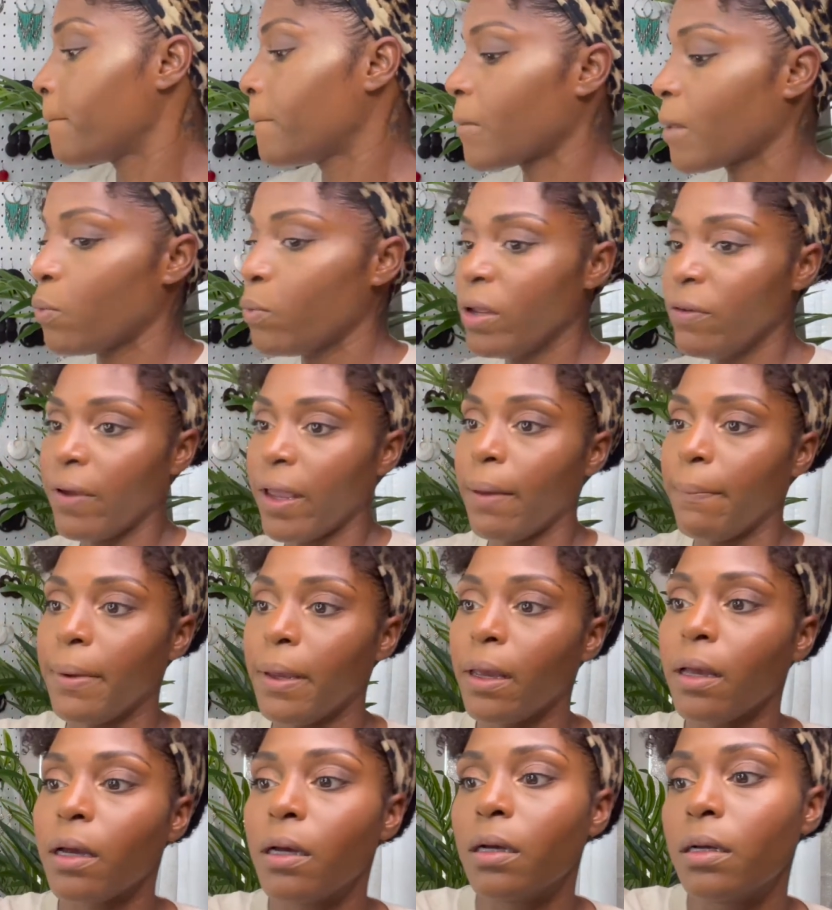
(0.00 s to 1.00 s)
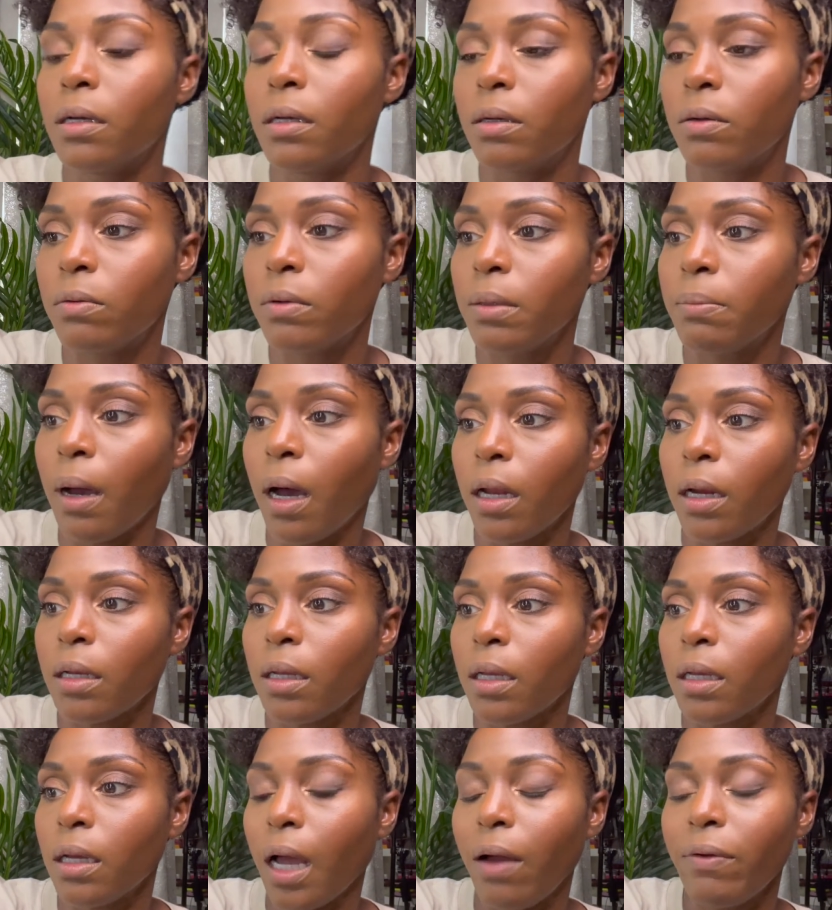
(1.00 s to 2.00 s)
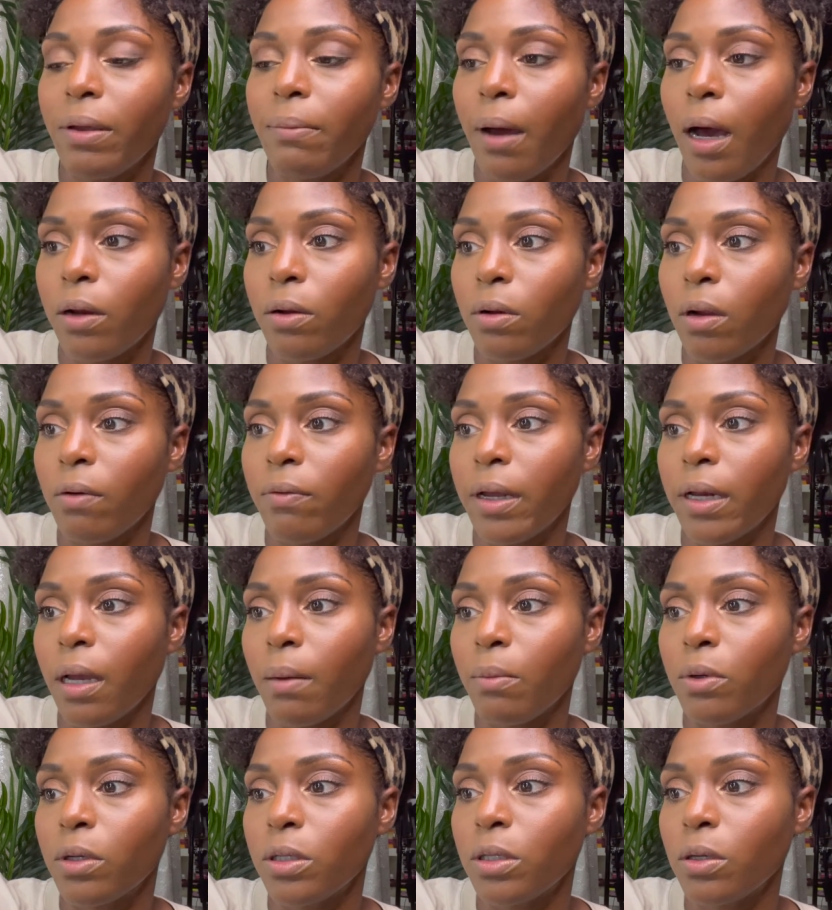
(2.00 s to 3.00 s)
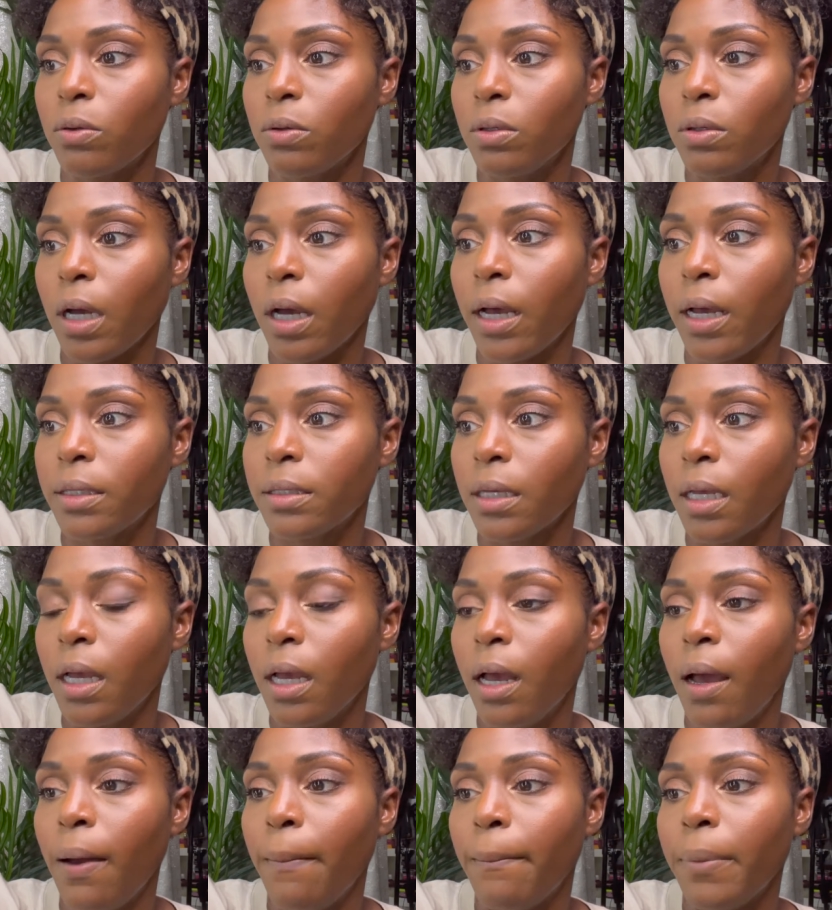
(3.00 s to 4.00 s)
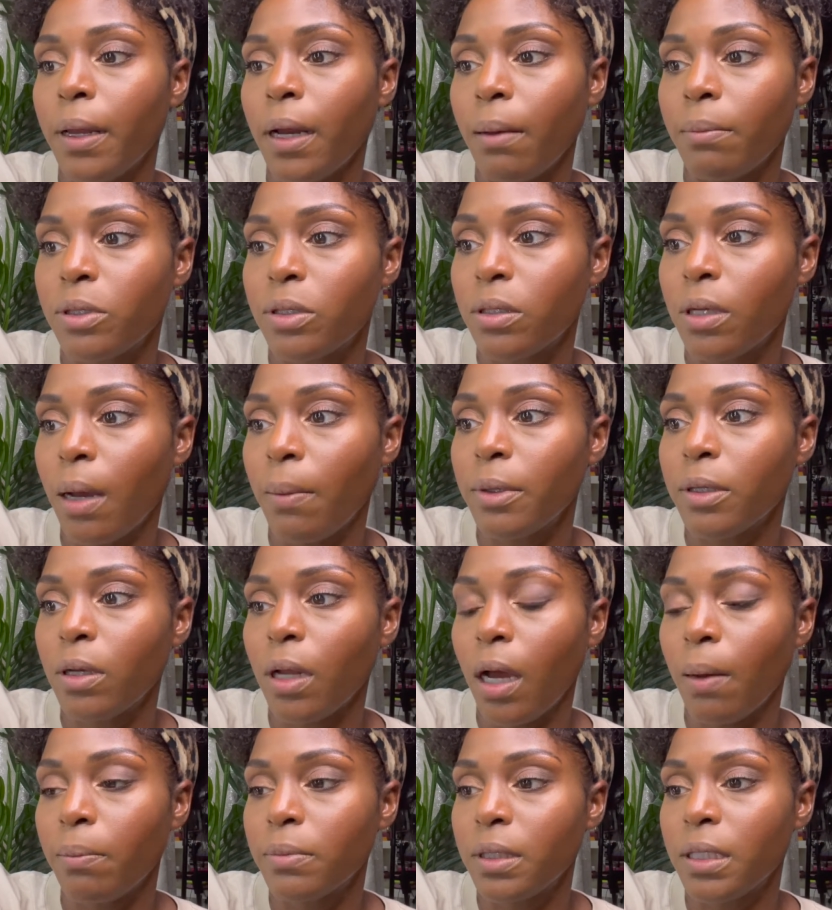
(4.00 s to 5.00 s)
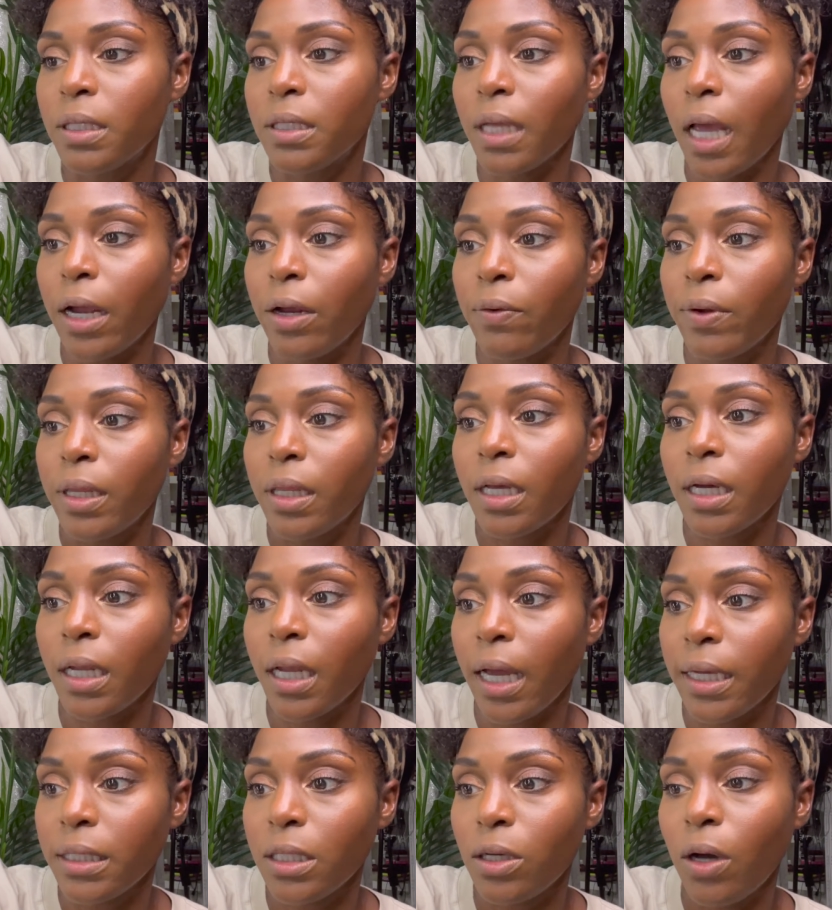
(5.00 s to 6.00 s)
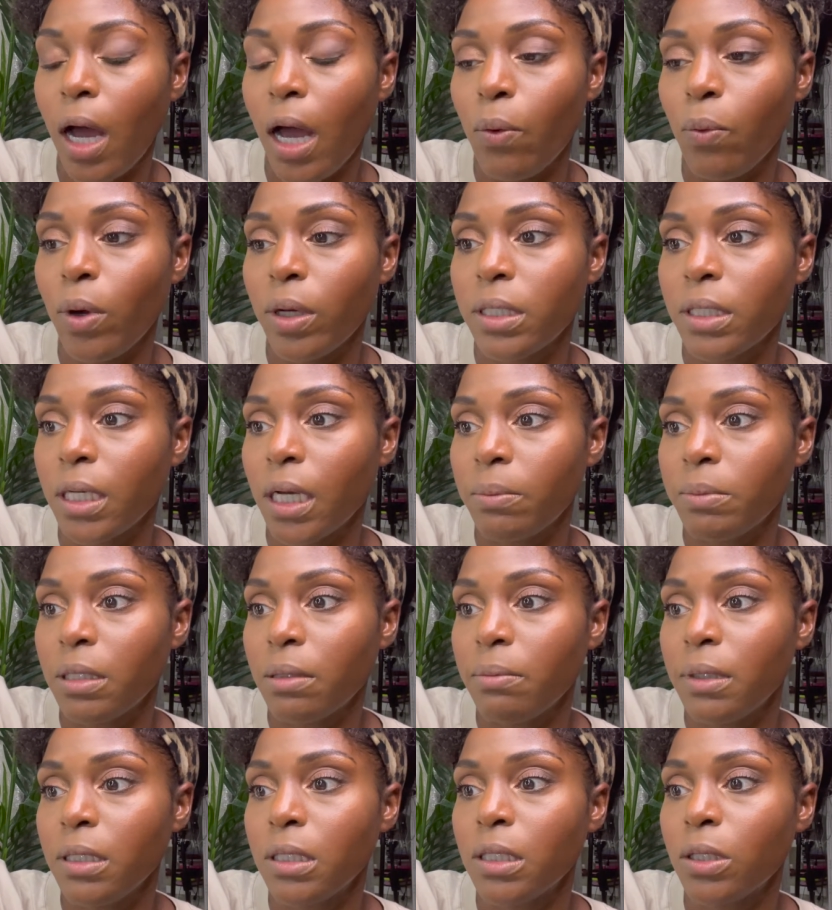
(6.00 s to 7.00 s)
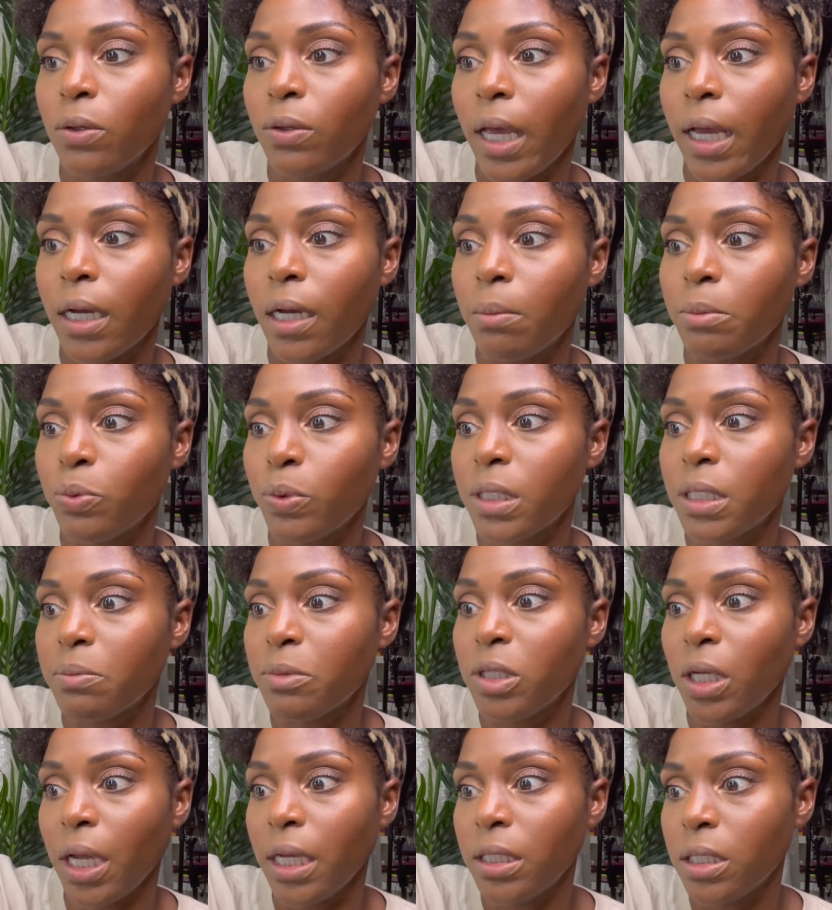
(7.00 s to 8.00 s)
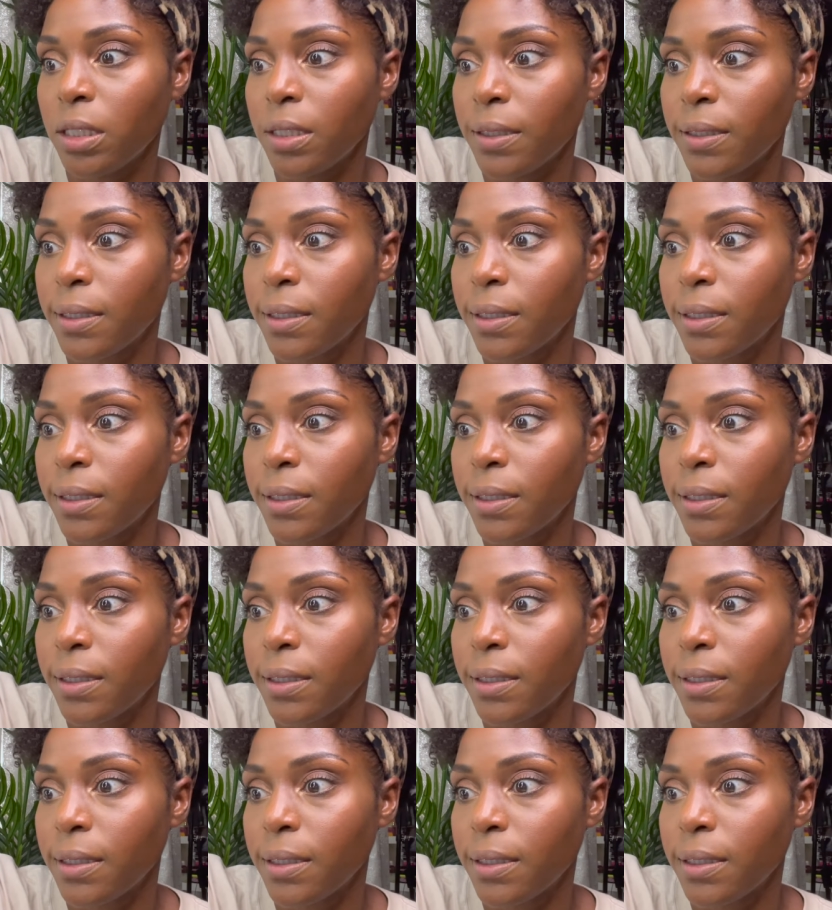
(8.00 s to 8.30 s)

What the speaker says: revamping, remodeling. I remodeled already. I'm going to show you guys, but I'm desiring the clientele I want to come to me, so that comes with some changes.